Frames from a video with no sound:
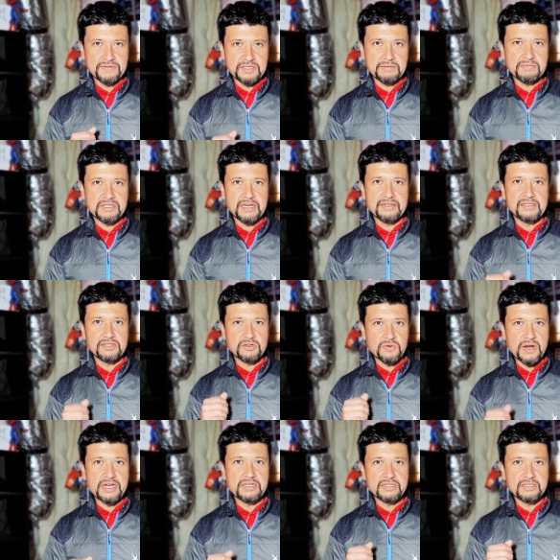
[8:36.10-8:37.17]
sometimes the
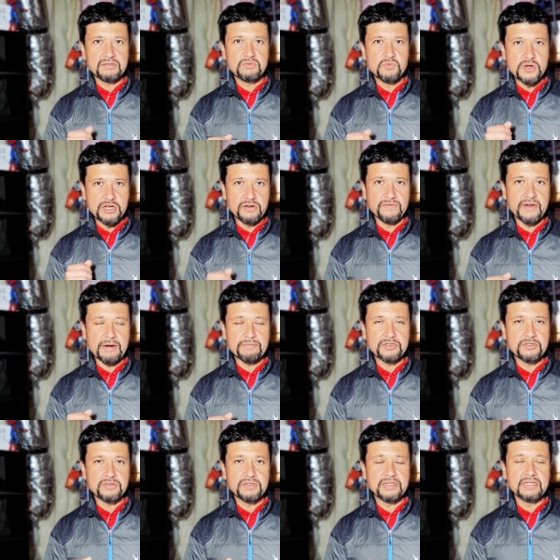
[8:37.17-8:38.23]
greatest window of
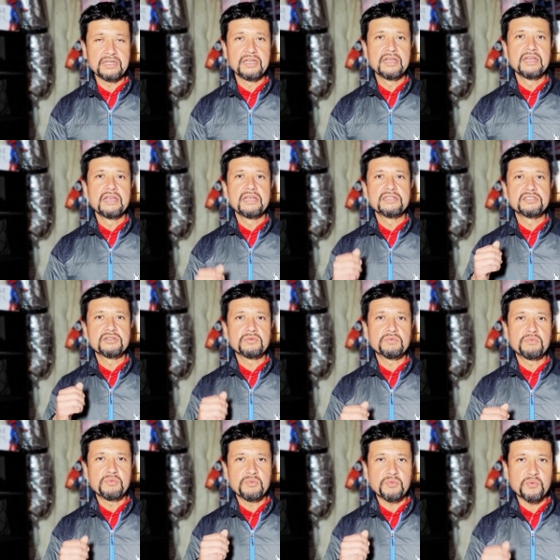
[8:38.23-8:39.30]
opportunity is the
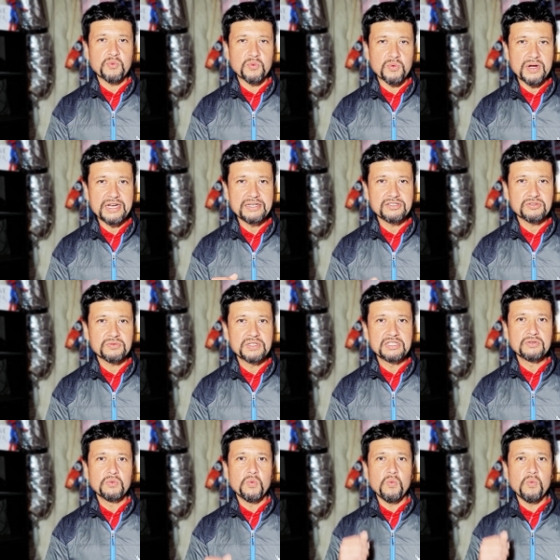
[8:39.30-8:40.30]
greatest reason